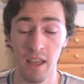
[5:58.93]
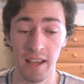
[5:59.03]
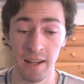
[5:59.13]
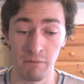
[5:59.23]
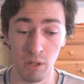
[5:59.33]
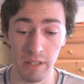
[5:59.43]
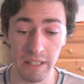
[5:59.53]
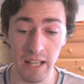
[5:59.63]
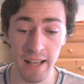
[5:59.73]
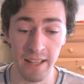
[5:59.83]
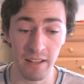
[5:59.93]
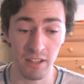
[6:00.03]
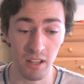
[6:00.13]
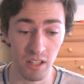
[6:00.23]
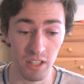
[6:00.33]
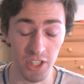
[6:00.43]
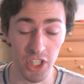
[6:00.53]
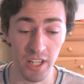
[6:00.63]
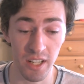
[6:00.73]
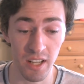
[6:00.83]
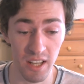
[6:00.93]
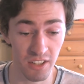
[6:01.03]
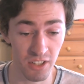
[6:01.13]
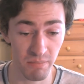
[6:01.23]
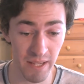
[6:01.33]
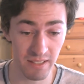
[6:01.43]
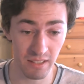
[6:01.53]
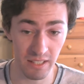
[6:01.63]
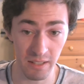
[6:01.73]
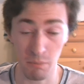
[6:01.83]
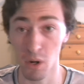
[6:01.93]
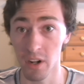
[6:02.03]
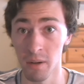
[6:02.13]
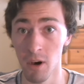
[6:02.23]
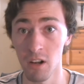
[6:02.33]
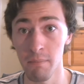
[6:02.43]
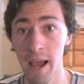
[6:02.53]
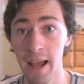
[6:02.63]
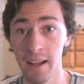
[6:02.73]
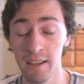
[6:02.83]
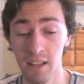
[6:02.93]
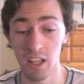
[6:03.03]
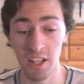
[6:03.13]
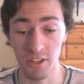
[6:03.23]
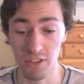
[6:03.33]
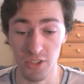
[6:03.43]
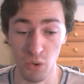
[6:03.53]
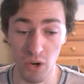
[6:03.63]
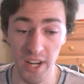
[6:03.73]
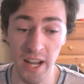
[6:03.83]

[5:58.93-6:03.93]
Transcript: And I'm really glad that Ishida just basically brought Amon back into the story,